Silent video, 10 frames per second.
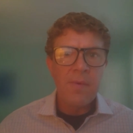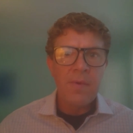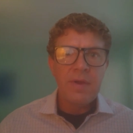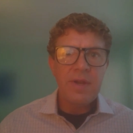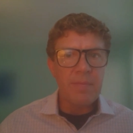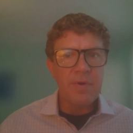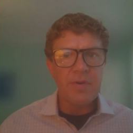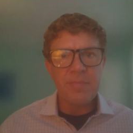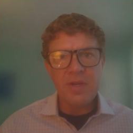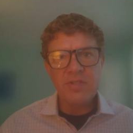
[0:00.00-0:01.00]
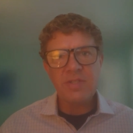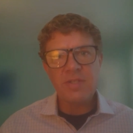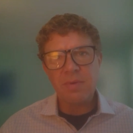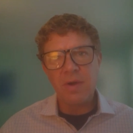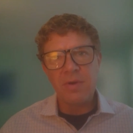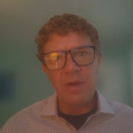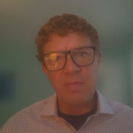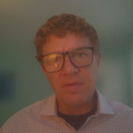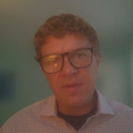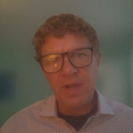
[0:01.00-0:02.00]
number of pitches thrown,
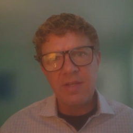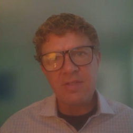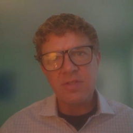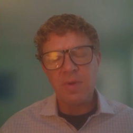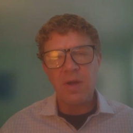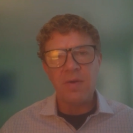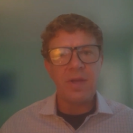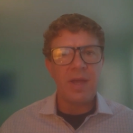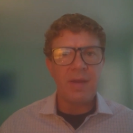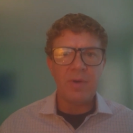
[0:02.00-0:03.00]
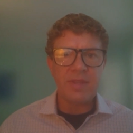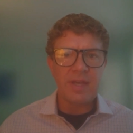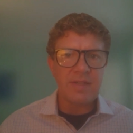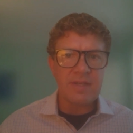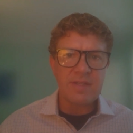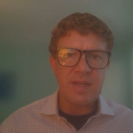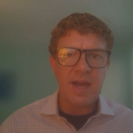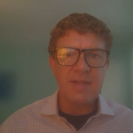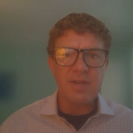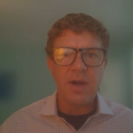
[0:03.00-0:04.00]
number of innings thrown, and what that does to
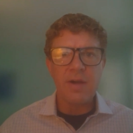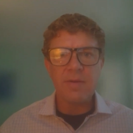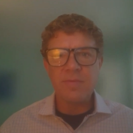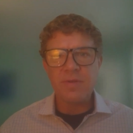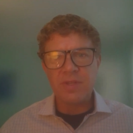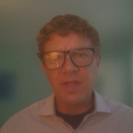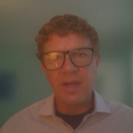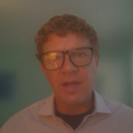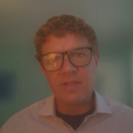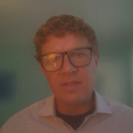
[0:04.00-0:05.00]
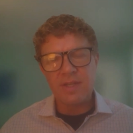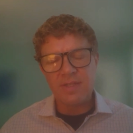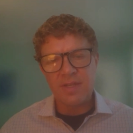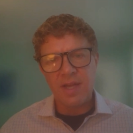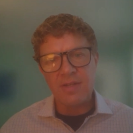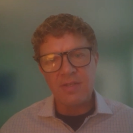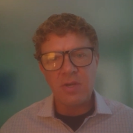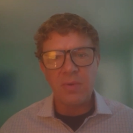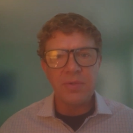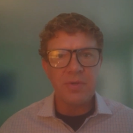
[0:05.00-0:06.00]
guys' arms and what that guys does to guys'
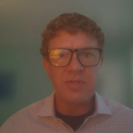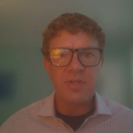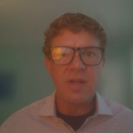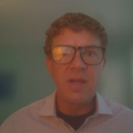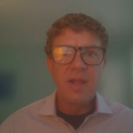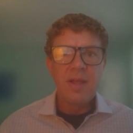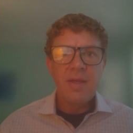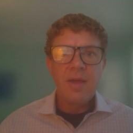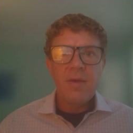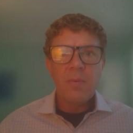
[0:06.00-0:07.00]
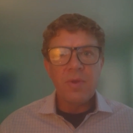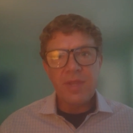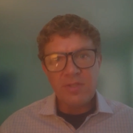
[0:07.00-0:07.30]
shoulders. And well, that's